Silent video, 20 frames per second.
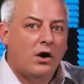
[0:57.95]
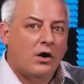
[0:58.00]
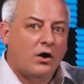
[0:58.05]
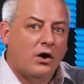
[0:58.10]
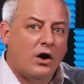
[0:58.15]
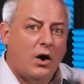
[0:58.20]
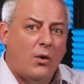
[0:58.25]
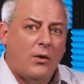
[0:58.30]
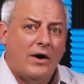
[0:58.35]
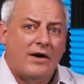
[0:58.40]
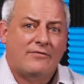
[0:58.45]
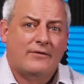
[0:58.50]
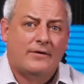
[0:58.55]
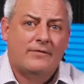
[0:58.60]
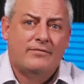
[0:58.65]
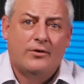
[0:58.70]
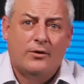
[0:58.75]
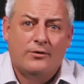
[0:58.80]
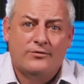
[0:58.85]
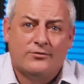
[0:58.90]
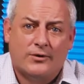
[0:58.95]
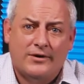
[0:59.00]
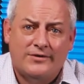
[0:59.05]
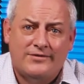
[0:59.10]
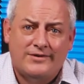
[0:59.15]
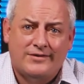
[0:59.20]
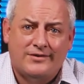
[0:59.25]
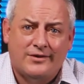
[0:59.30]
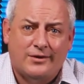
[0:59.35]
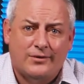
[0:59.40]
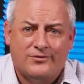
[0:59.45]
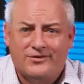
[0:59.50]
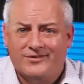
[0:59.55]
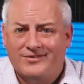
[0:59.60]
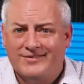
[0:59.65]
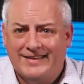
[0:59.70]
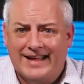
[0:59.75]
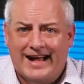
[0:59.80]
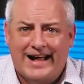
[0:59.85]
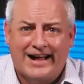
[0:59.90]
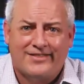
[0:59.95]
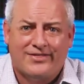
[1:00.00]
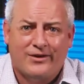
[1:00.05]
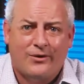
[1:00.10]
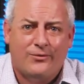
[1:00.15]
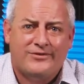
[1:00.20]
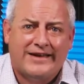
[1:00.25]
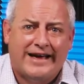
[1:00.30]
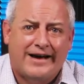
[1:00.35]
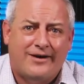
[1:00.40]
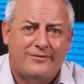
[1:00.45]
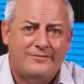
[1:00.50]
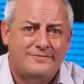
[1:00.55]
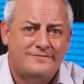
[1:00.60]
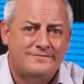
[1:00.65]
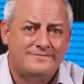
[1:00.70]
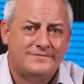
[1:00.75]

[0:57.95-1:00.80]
low effort, those are easy too. Just knock those out.